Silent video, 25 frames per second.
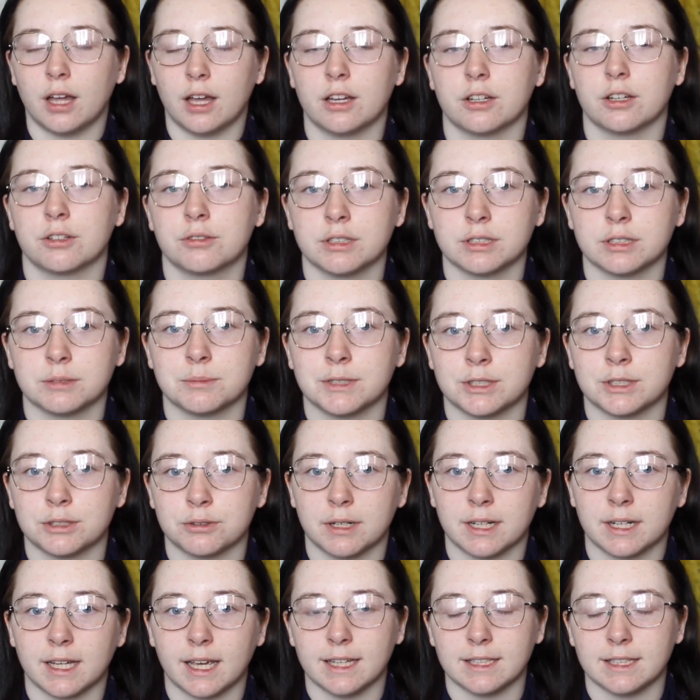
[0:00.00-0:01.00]
Christmas
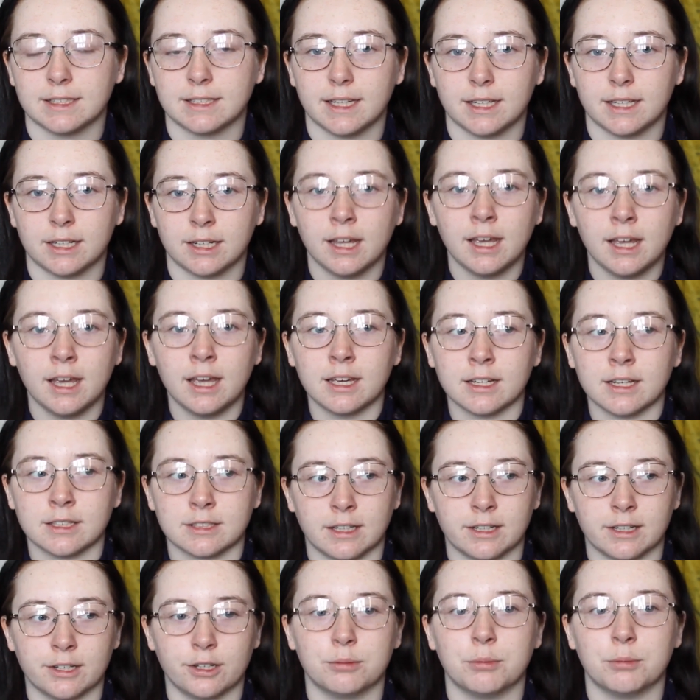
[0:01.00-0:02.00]
2018, because
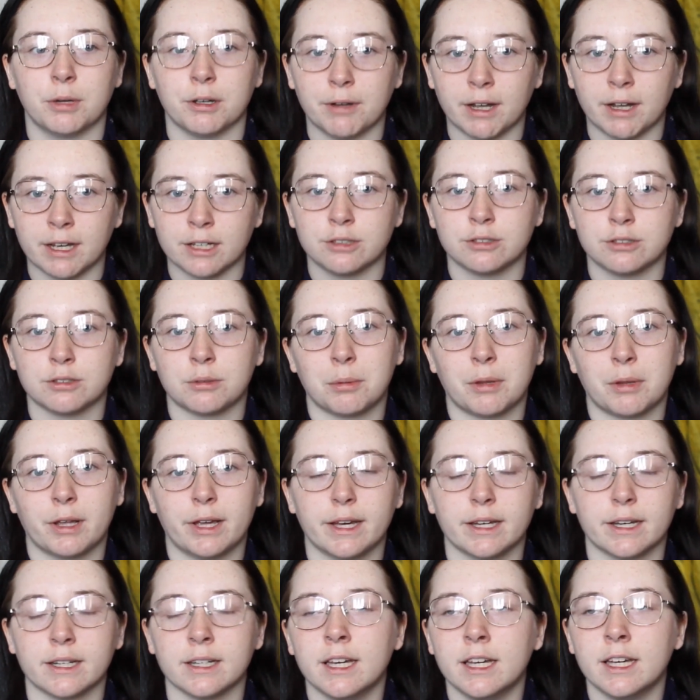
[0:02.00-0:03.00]
I got my record
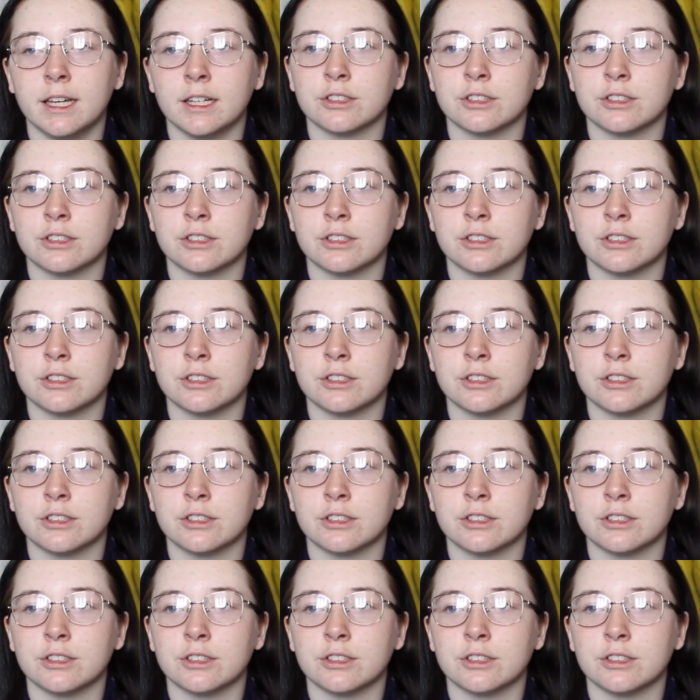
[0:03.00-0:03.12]
player.